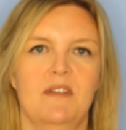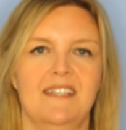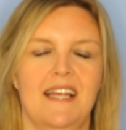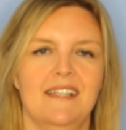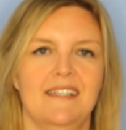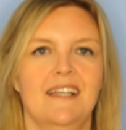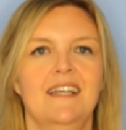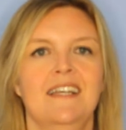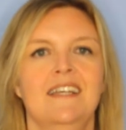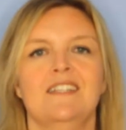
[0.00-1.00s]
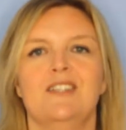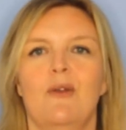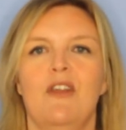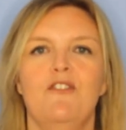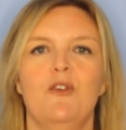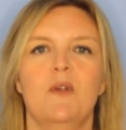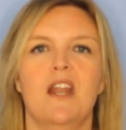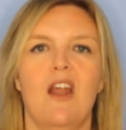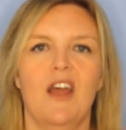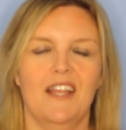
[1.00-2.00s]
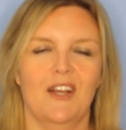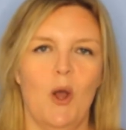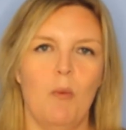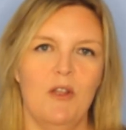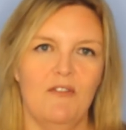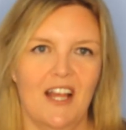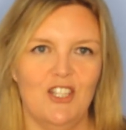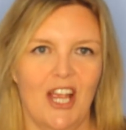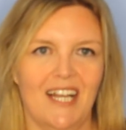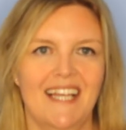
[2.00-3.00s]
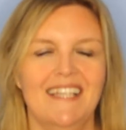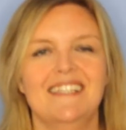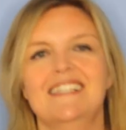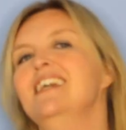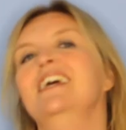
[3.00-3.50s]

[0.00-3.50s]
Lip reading: business. So if you would like a copy of that checklist,